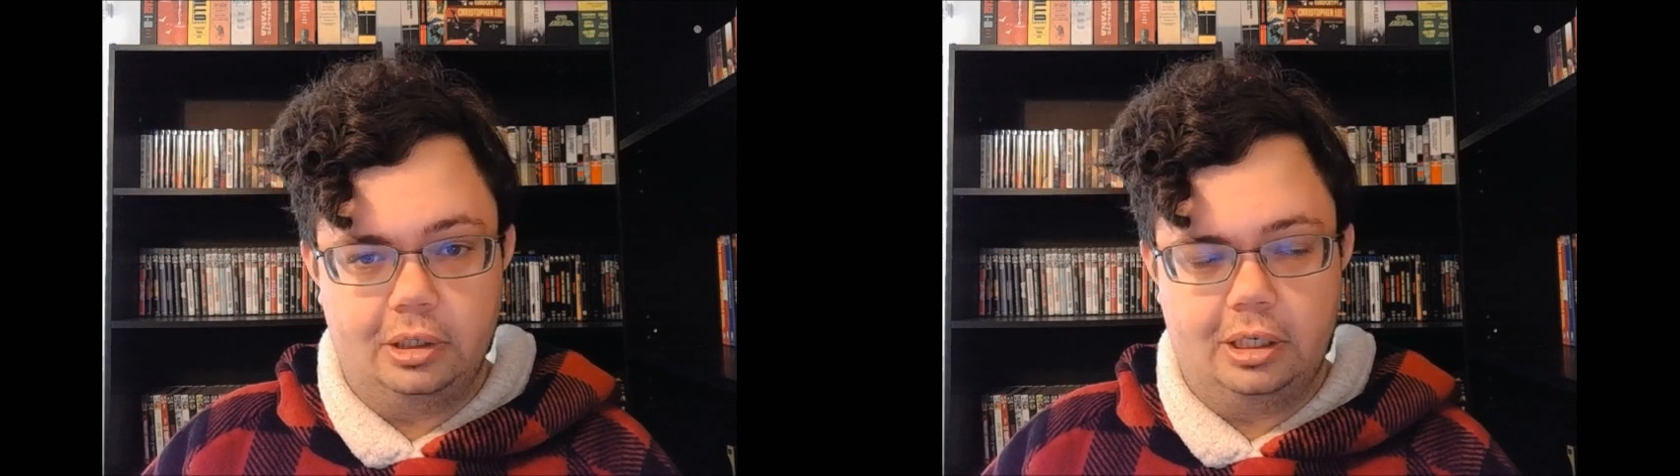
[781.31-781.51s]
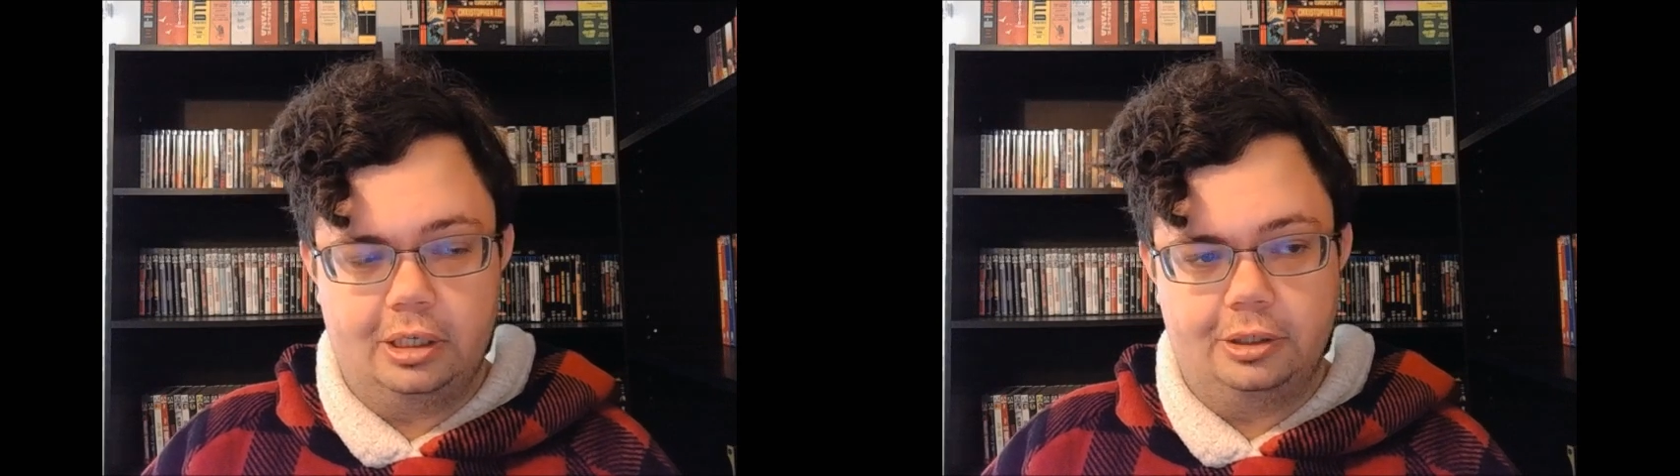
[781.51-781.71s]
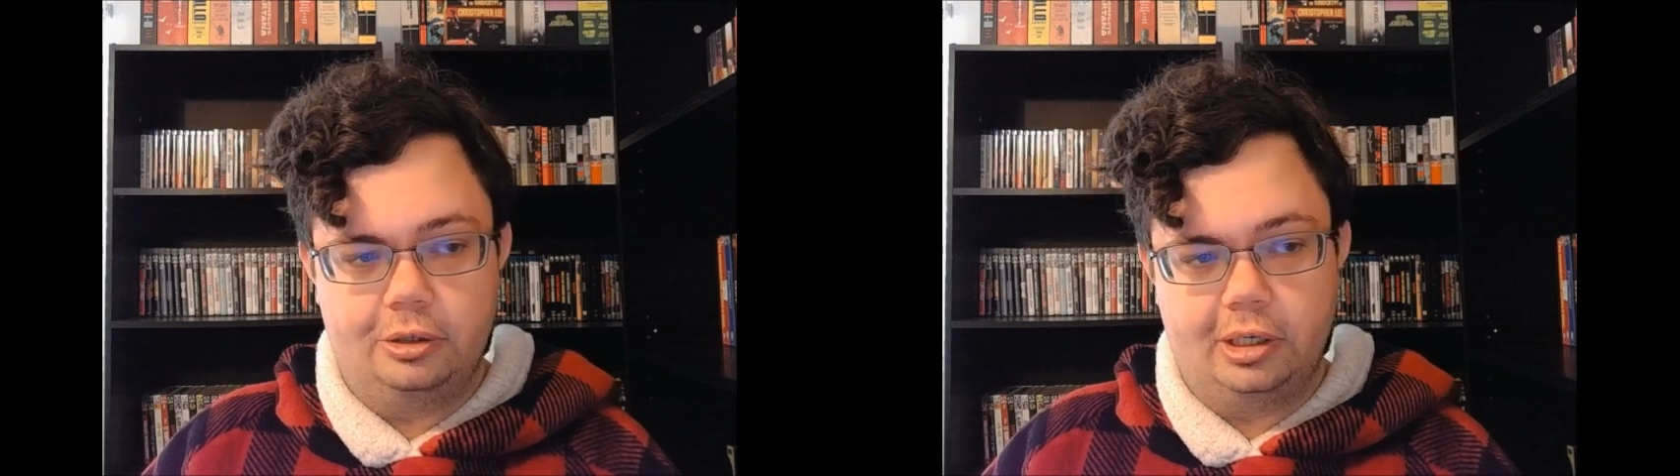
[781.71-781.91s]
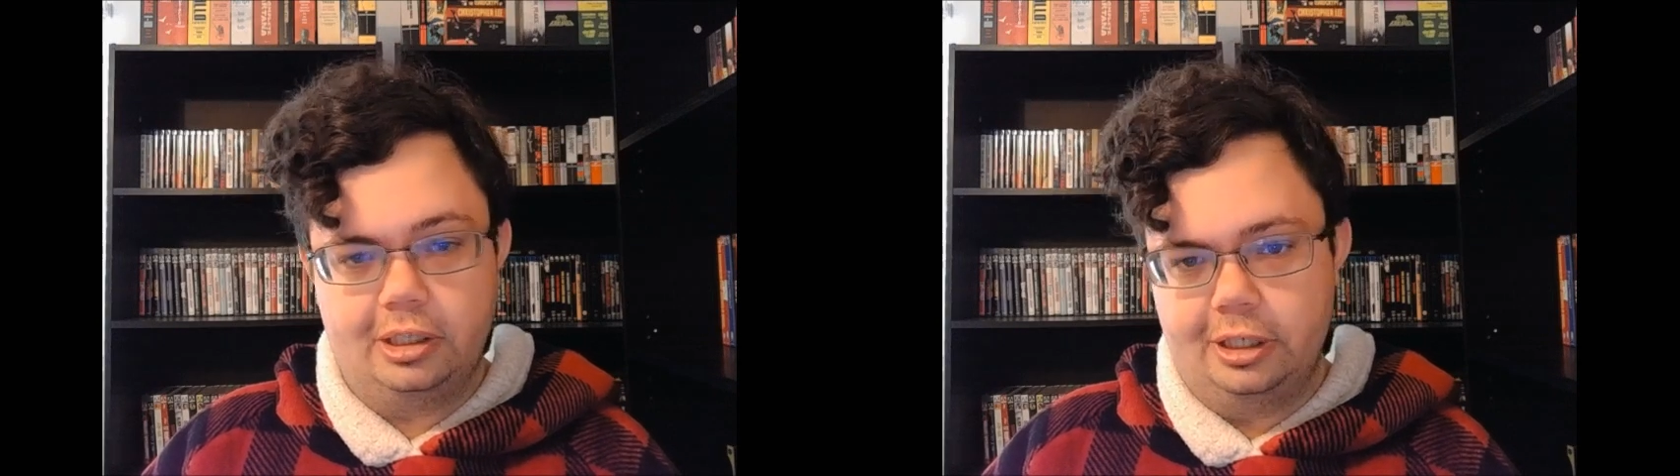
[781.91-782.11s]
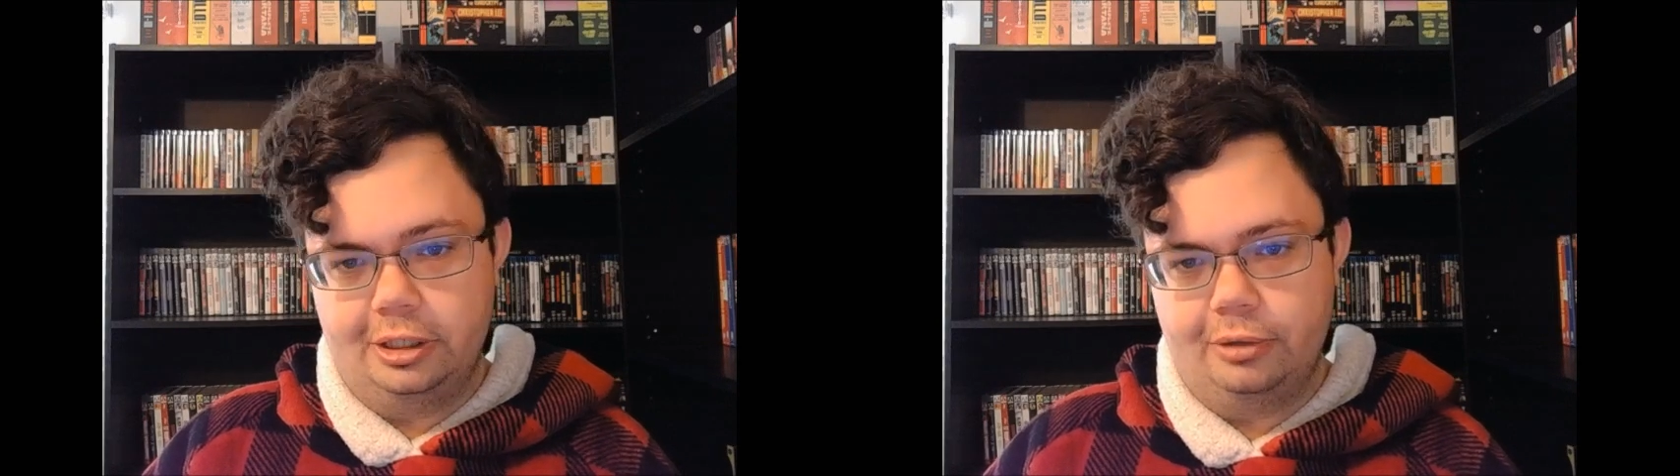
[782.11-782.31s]
uh,
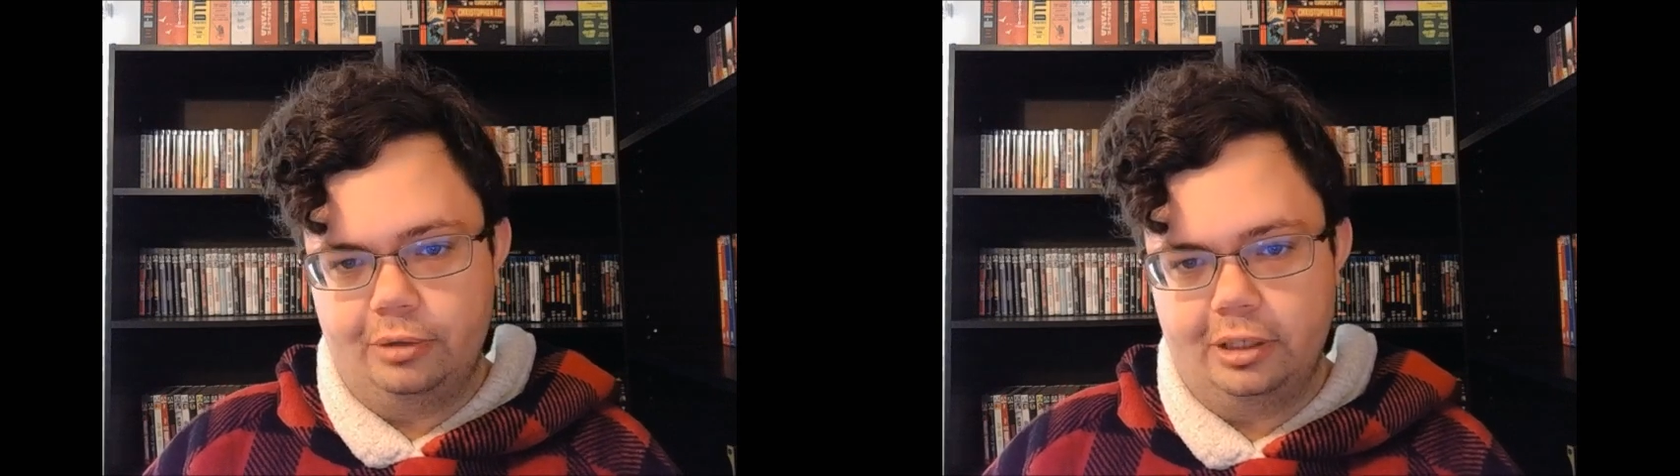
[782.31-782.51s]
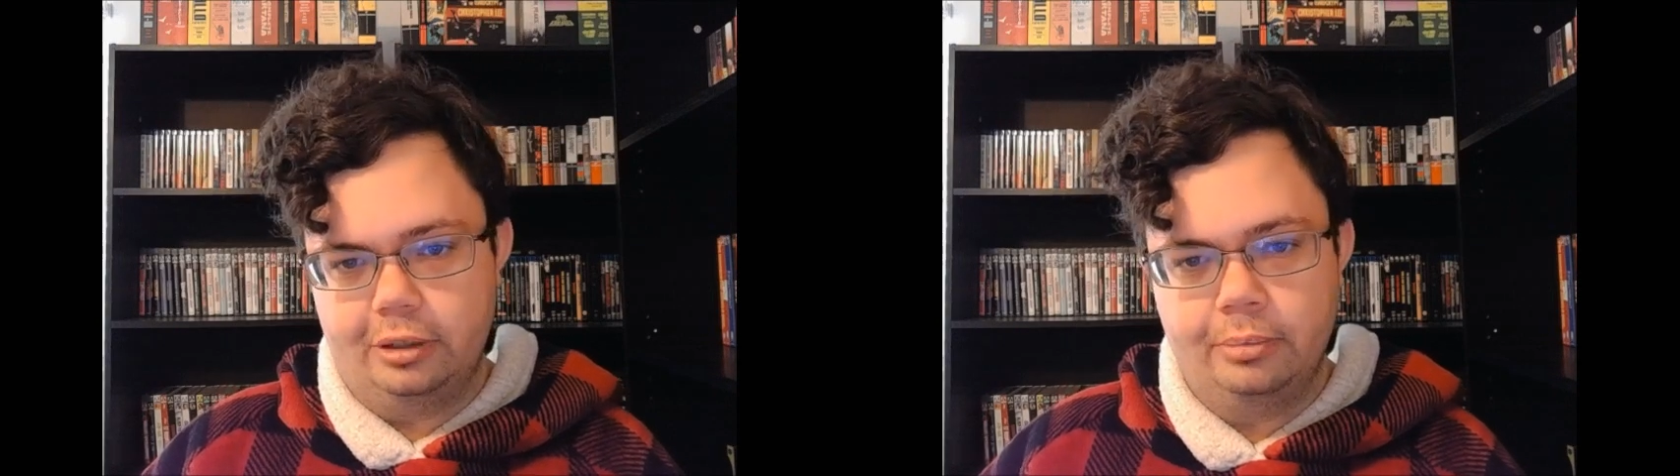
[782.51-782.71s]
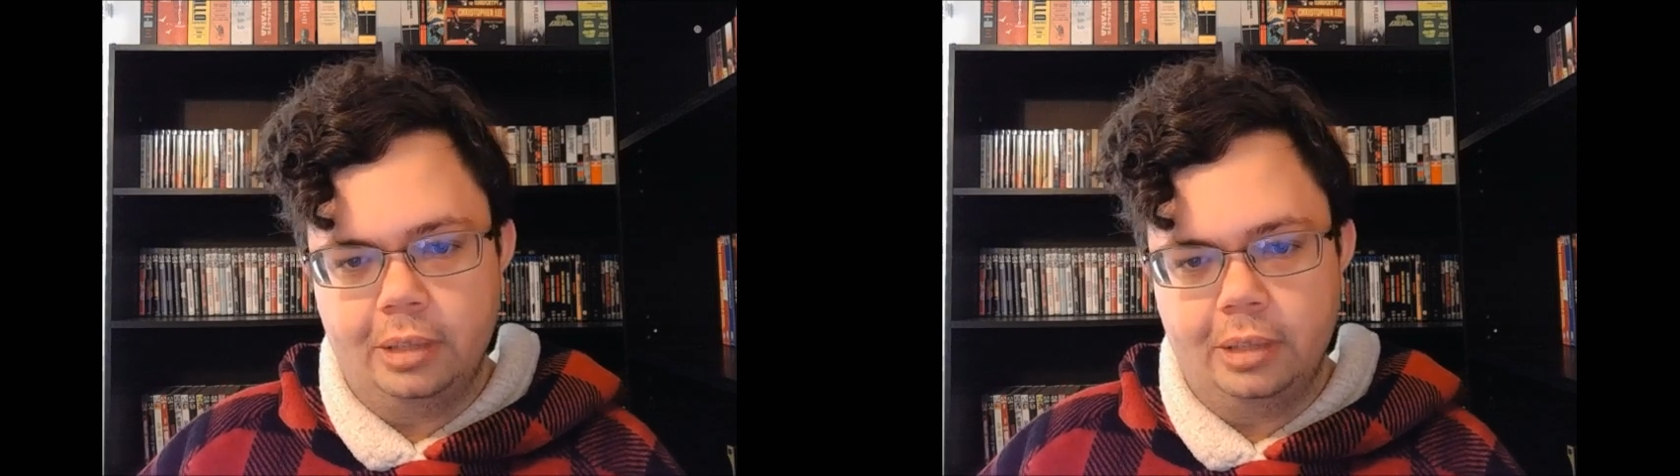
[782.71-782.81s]
trust into her,